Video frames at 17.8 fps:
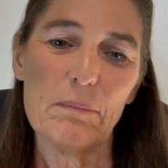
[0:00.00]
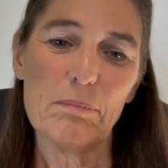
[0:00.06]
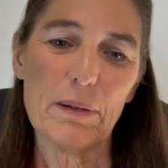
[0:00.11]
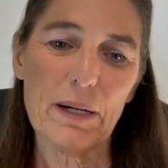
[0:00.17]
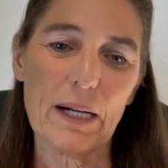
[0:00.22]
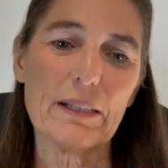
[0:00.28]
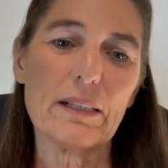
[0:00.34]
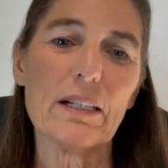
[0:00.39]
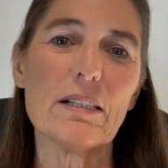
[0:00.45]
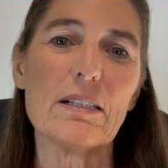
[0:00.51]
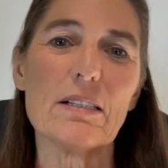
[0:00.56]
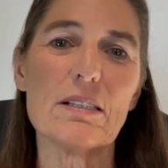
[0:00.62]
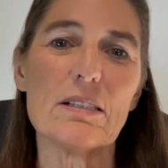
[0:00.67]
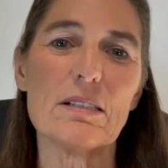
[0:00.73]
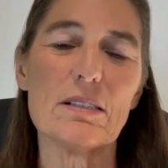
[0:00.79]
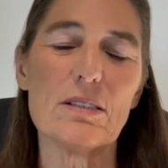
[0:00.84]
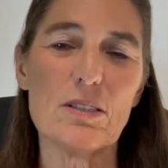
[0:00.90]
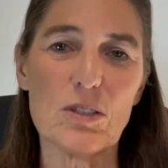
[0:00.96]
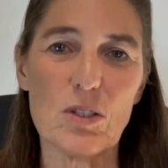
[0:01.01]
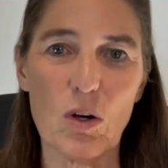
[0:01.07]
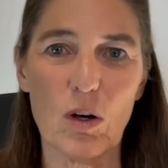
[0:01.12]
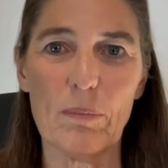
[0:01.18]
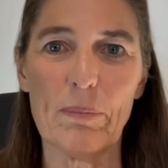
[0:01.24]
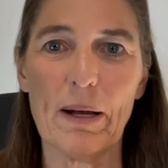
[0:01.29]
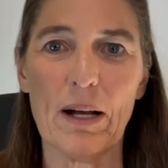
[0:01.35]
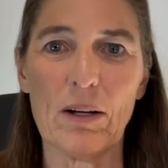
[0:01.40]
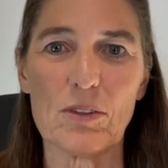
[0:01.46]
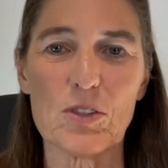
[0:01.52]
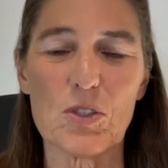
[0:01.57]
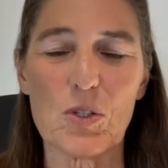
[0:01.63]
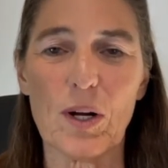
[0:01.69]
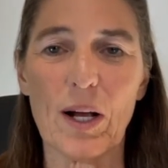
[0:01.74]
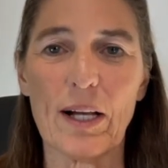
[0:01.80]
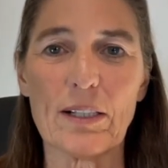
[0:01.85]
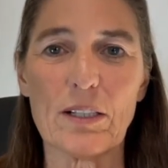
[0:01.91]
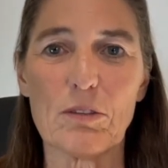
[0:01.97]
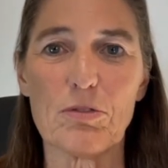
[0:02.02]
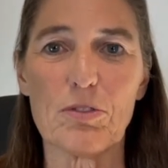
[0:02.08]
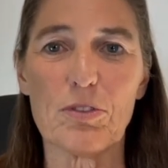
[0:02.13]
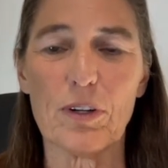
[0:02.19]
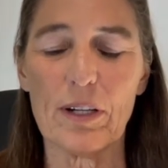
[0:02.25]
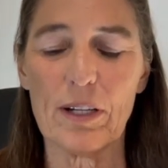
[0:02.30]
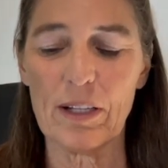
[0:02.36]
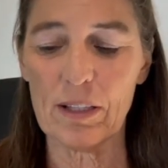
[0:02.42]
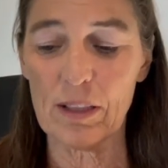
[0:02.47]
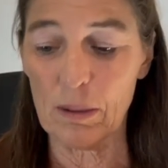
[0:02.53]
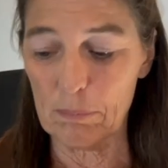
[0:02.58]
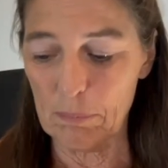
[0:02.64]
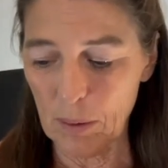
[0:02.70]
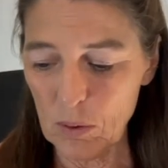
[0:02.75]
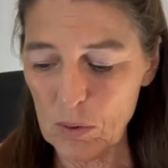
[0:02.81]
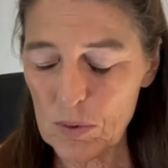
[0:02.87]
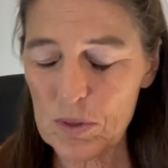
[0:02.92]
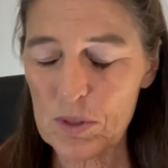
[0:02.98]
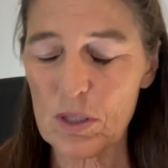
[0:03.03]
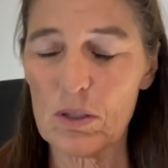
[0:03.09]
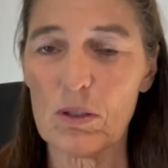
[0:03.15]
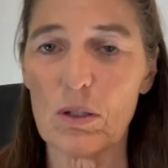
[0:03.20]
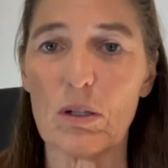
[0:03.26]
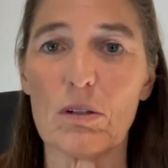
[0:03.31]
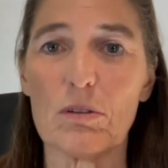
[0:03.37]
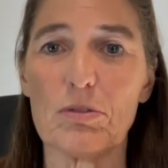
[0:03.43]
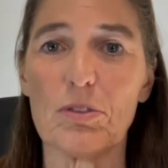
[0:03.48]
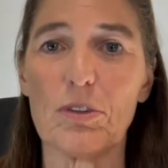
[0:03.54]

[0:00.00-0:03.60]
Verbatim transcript: but I did go about trying to free the boat or